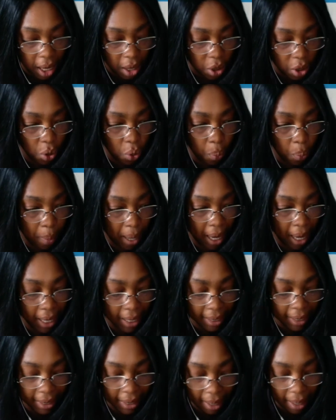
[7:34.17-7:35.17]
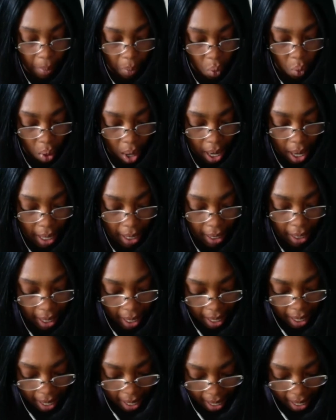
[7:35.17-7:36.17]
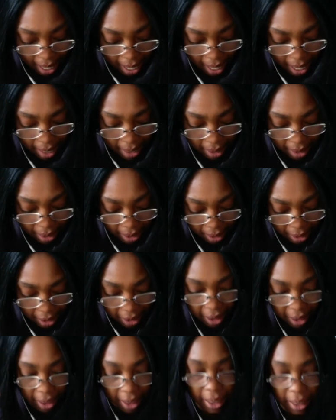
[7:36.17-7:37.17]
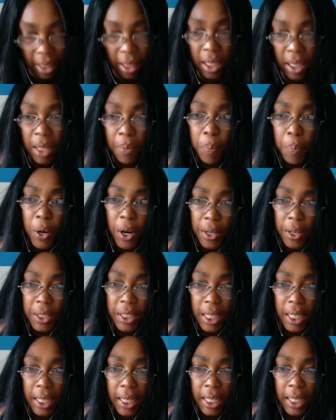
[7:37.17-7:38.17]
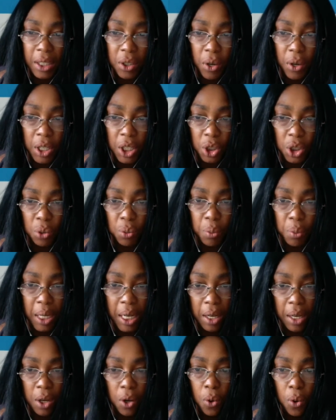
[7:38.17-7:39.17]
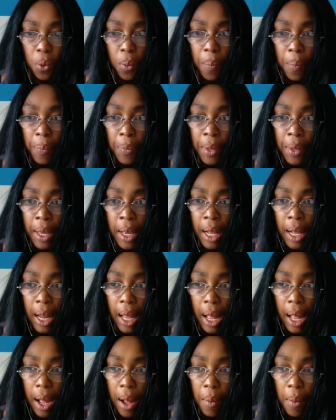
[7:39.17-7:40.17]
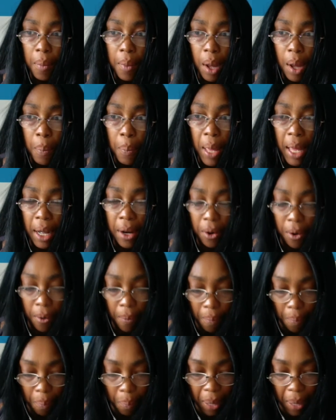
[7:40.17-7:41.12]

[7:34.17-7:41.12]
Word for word: You met someone, and this is the person is going to treat you better.